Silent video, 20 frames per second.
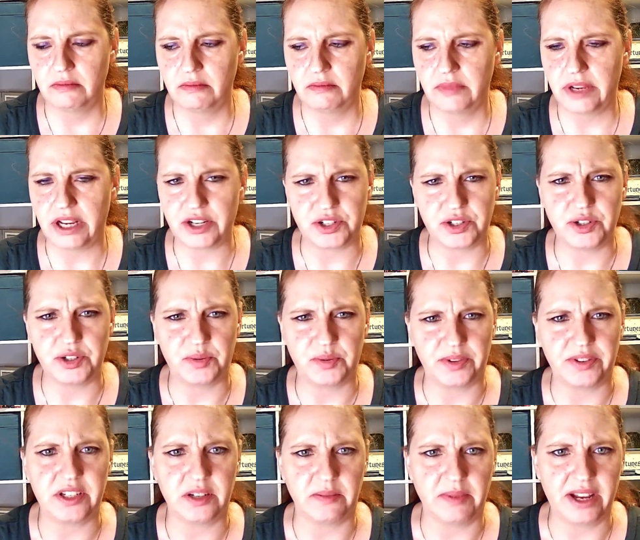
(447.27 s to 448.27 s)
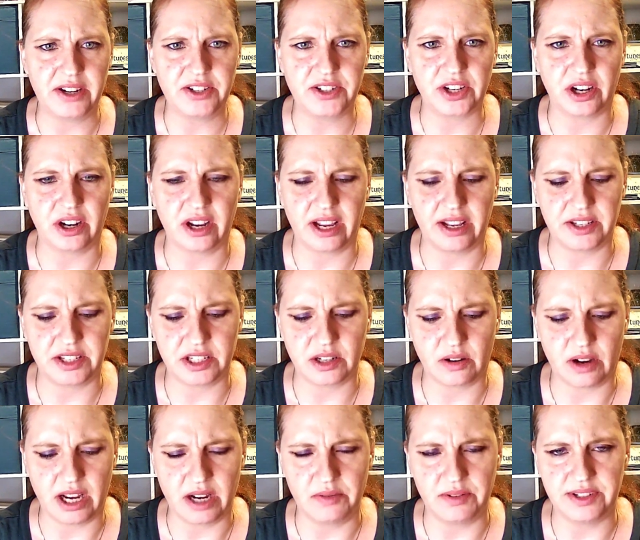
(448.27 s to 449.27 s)
issues with dementia, and so
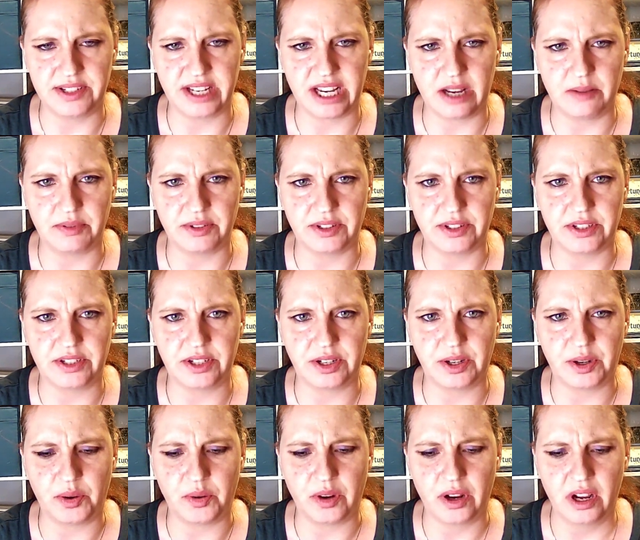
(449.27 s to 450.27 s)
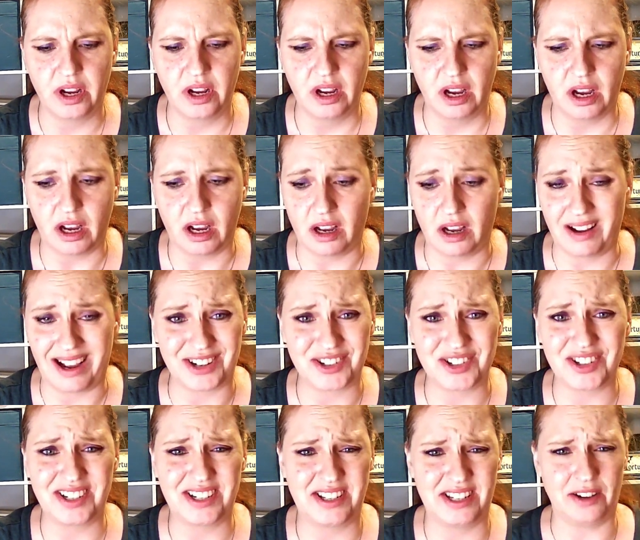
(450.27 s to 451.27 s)
I was able to uh,
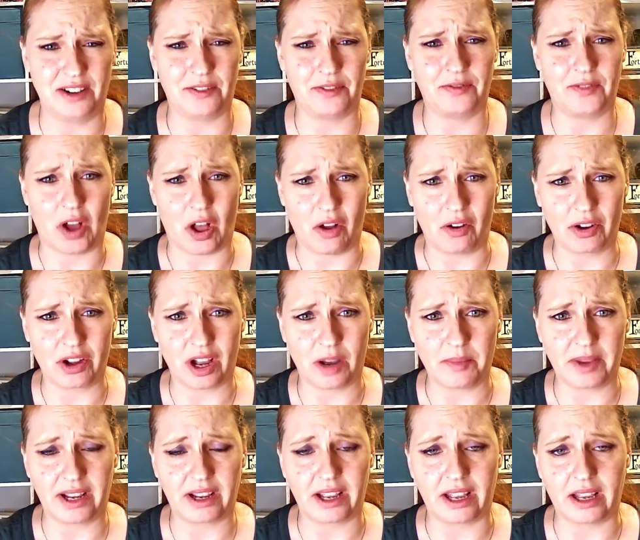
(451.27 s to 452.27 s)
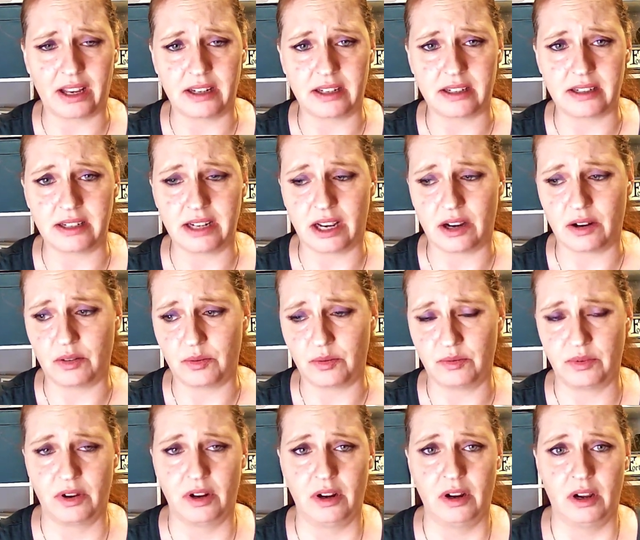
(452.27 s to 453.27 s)
actually see a fall coming. And now,
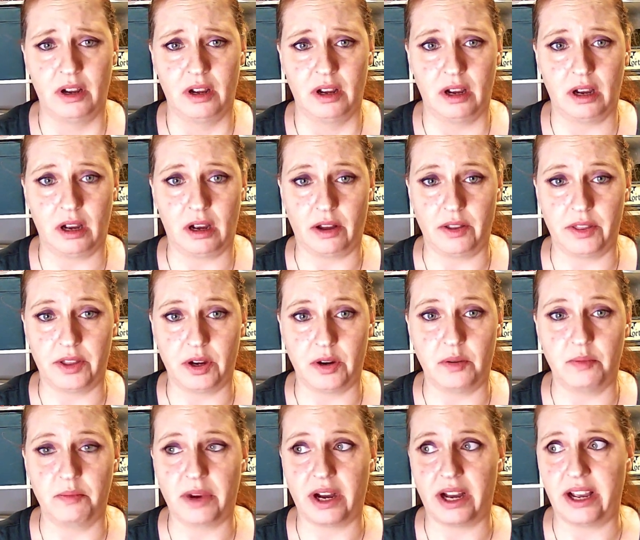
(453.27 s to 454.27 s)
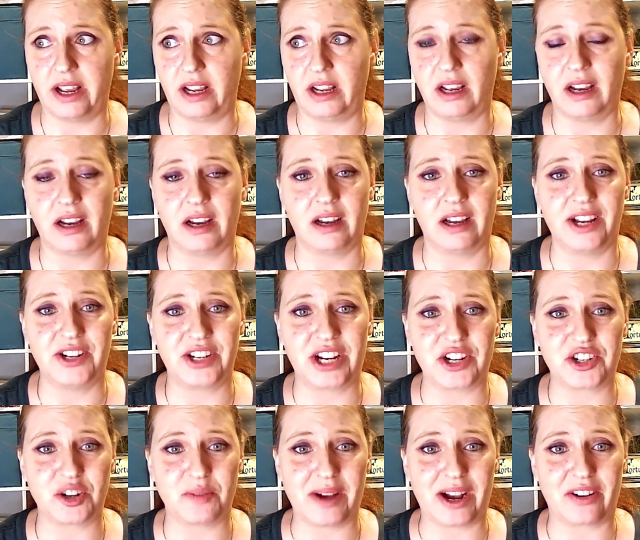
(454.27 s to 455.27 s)
although my uh,
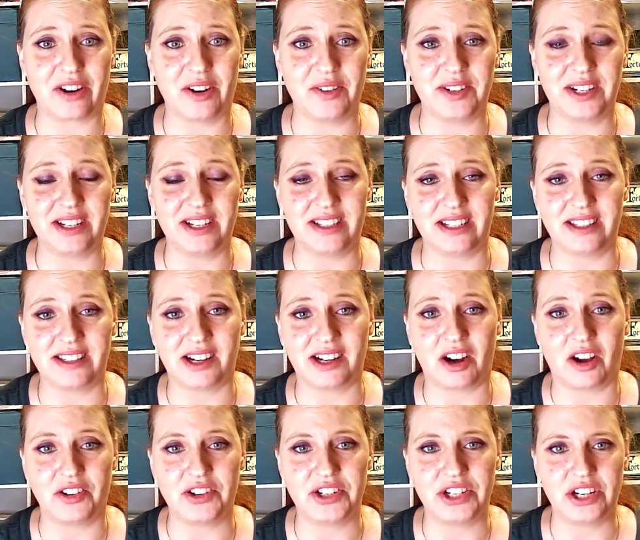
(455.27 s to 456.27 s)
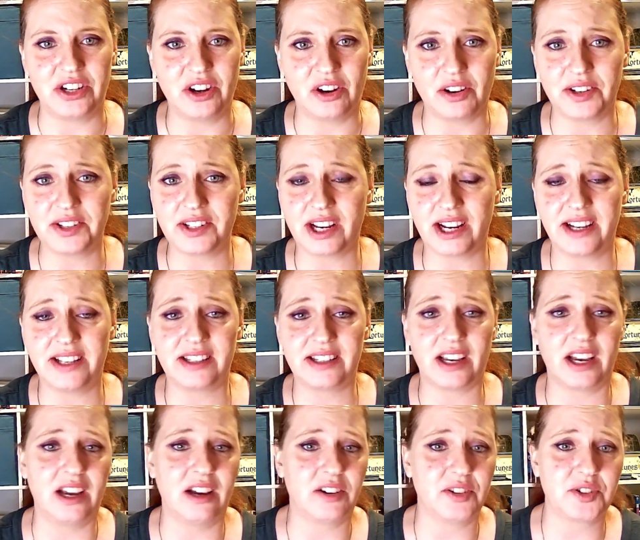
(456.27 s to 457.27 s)
educational background is in psychology and neuroscience,
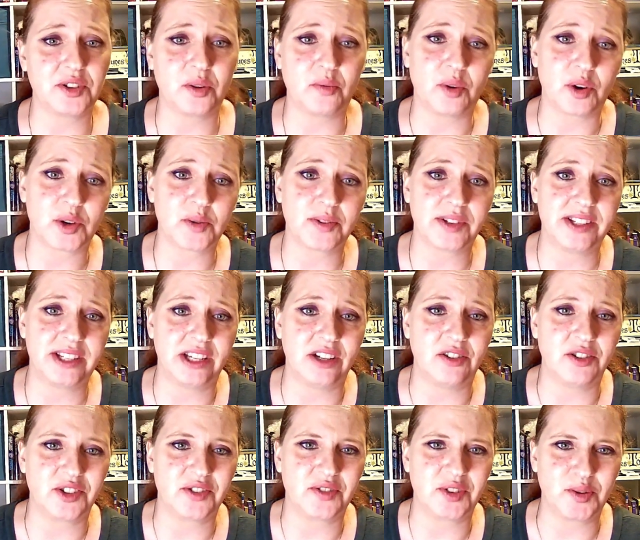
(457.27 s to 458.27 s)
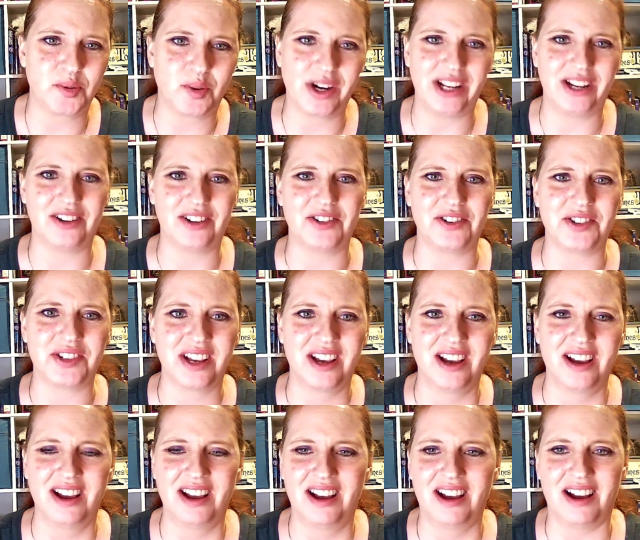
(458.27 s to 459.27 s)
I also worked with seniors for 20 years
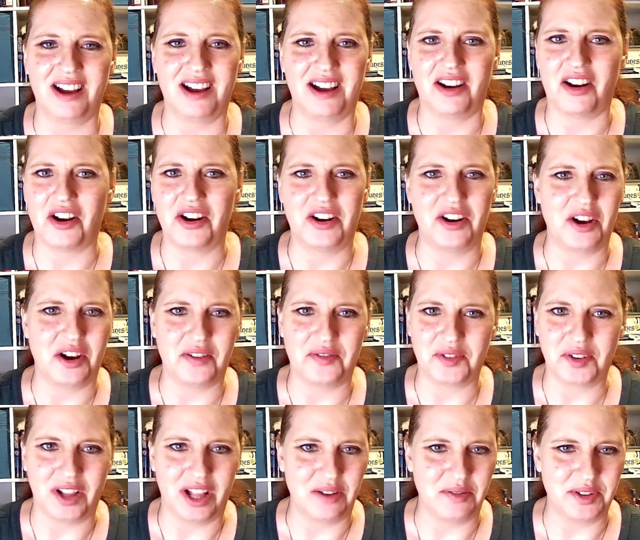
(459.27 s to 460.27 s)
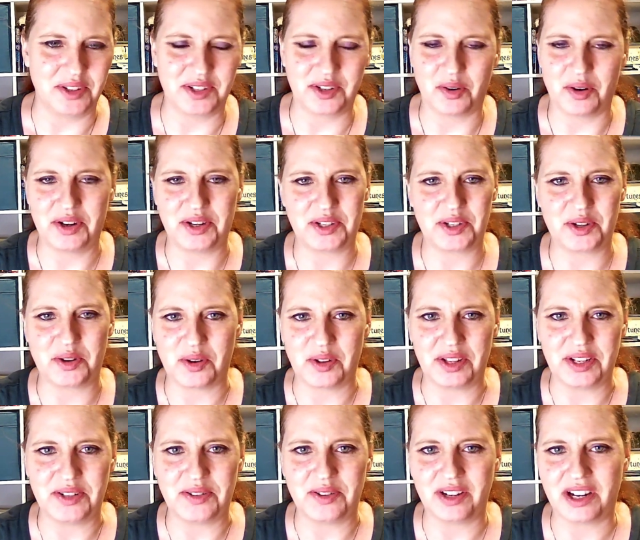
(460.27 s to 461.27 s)
uh, on and off while I was going to school
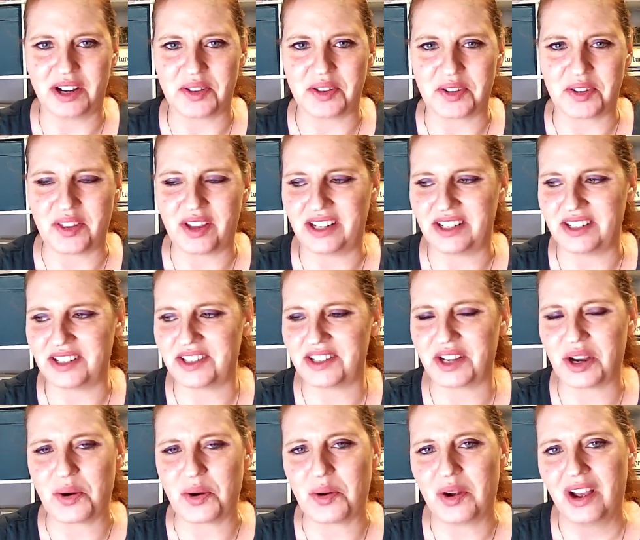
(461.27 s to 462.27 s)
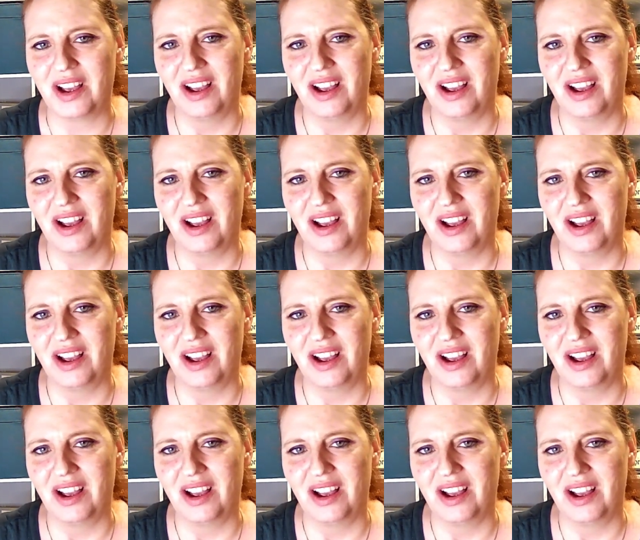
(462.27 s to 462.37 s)
and doing other things. So